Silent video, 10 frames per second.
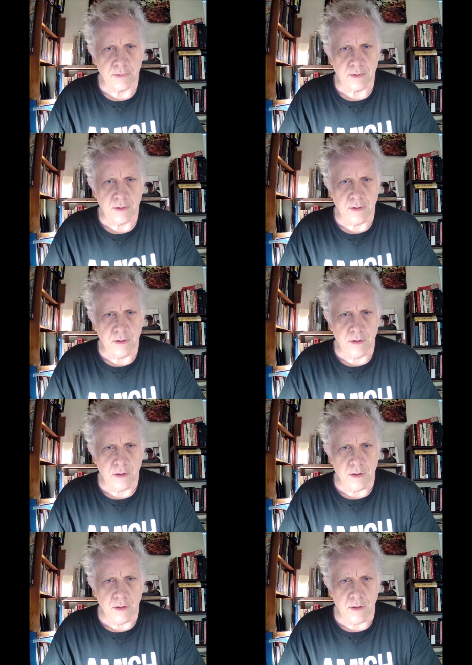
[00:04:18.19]

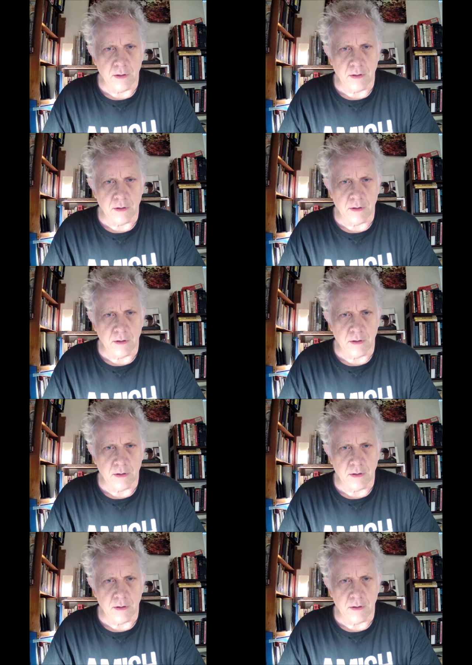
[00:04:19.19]

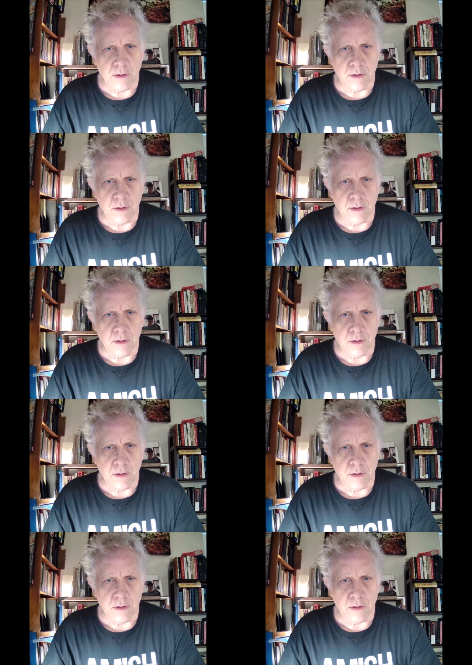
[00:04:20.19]
[no speech]